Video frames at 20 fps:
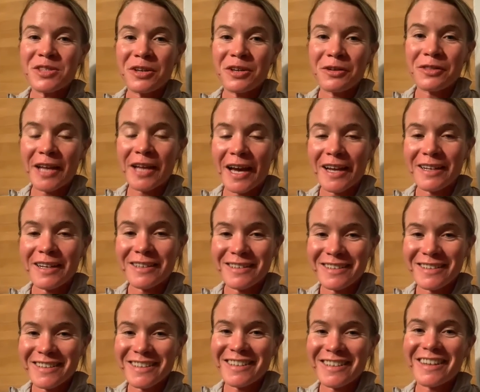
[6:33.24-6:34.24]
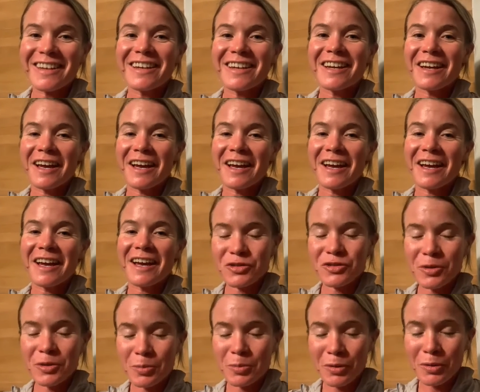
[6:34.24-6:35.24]
that
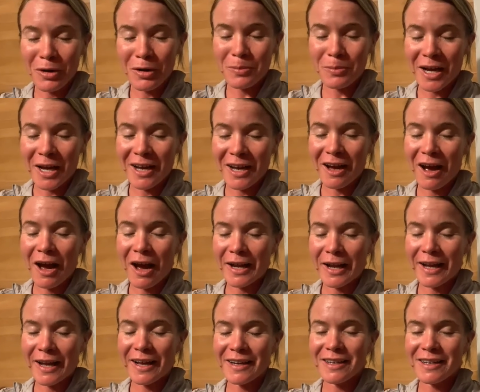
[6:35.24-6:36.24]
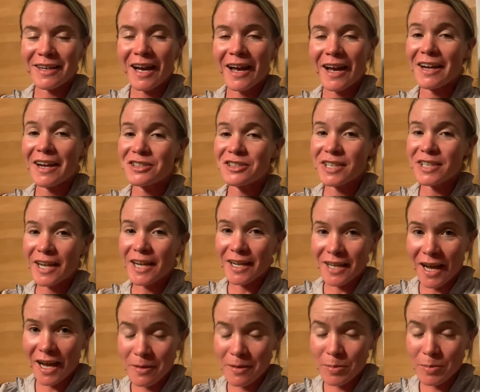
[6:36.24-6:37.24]
extra probiotic, I actually had
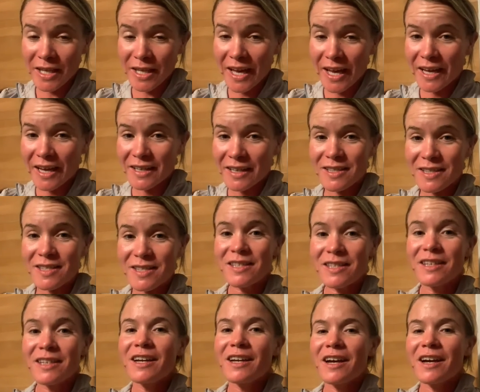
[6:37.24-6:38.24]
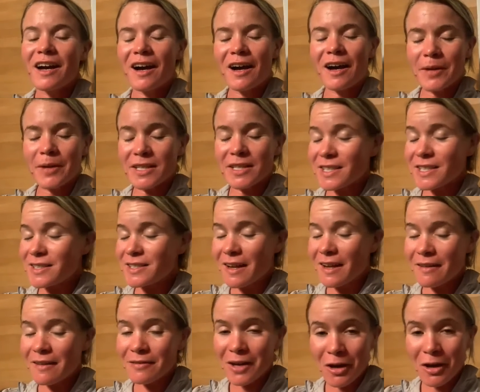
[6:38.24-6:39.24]
IBS. I didn't
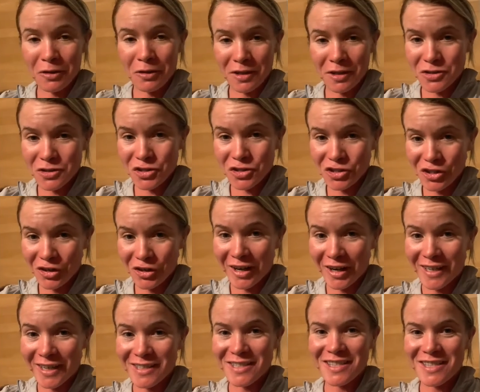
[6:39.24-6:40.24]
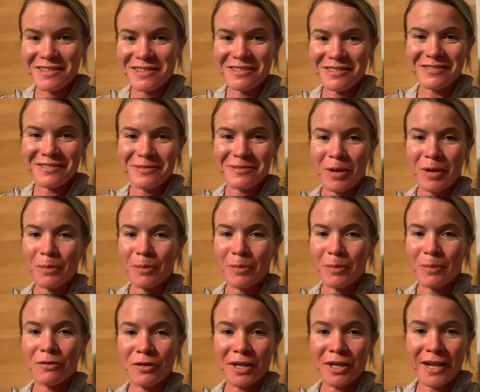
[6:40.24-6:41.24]
have health insurance. My
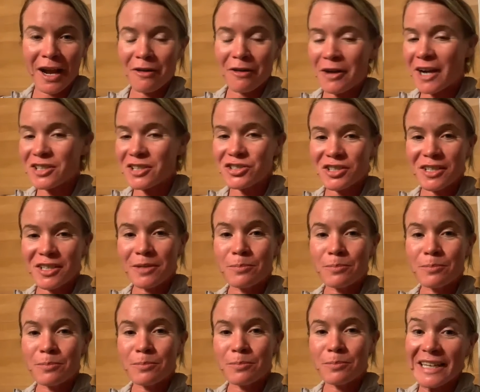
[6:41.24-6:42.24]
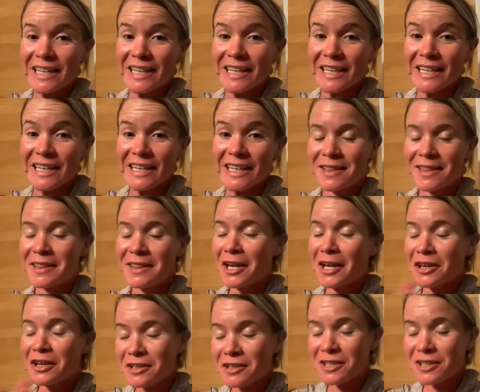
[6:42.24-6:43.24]
boyfriend and I were actually in Belize, and
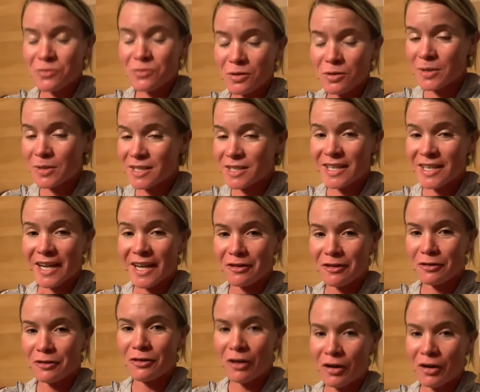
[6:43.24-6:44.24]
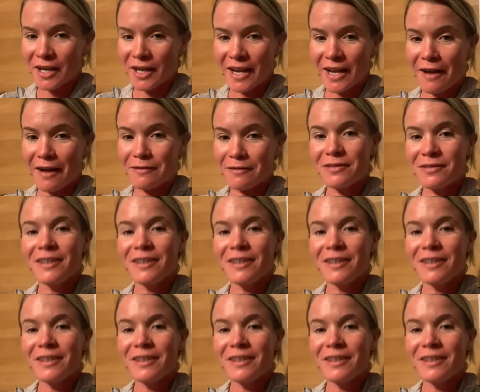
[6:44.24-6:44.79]
thank goodness we'd been together long enough,